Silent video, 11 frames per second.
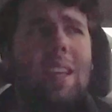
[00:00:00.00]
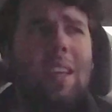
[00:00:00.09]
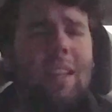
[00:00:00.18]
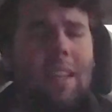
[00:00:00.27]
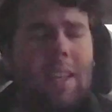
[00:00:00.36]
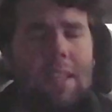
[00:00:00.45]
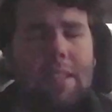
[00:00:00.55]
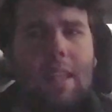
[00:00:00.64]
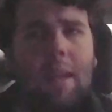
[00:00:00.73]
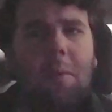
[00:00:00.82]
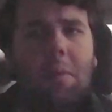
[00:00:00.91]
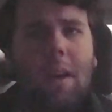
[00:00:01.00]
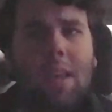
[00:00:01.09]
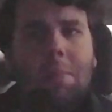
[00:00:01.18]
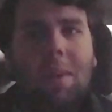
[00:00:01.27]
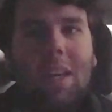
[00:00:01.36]
it is that
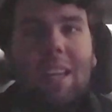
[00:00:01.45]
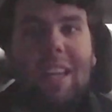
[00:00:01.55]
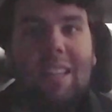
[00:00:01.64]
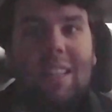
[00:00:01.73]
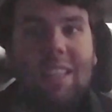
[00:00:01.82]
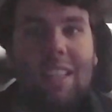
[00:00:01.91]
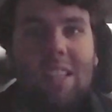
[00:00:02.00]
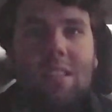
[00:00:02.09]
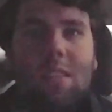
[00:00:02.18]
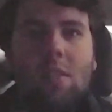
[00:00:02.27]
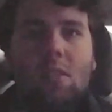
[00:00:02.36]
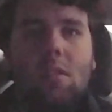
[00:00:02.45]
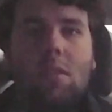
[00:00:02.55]
way, but at least